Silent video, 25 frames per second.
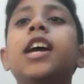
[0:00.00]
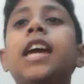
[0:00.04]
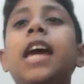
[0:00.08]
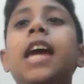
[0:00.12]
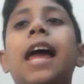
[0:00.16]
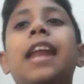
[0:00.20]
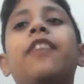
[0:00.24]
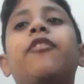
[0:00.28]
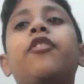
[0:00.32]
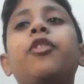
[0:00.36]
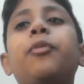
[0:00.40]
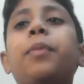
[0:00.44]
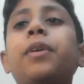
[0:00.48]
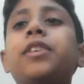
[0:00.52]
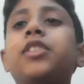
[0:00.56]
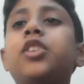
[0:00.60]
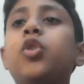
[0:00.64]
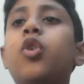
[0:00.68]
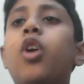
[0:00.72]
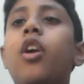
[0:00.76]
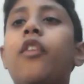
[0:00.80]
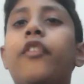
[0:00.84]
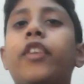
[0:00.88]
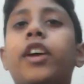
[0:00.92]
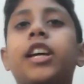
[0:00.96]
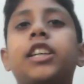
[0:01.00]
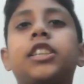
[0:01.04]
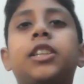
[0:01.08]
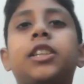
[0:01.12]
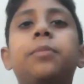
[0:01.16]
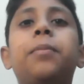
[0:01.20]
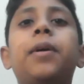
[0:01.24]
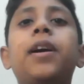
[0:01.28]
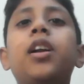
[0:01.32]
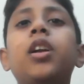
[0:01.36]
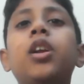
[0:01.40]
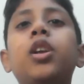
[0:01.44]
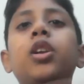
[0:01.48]
And if you press the notification
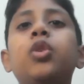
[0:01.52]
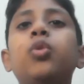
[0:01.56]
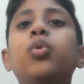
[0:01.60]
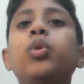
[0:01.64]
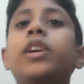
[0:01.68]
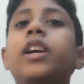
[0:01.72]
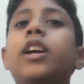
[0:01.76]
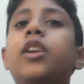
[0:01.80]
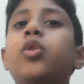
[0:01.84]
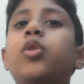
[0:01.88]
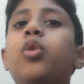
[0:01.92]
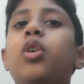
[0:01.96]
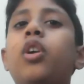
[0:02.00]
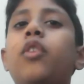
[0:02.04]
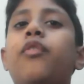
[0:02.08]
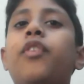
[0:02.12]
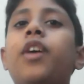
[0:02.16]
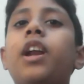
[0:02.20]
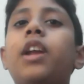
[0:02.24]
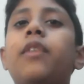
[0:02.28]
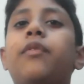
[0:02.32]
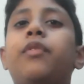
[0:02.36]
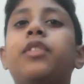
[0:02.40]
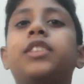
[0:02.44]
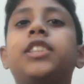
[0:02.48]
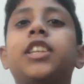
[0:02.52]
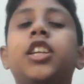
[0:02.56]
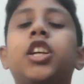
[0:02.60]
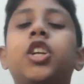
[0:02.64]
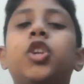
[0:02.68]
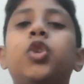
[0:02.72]
button, you will get notified if we send a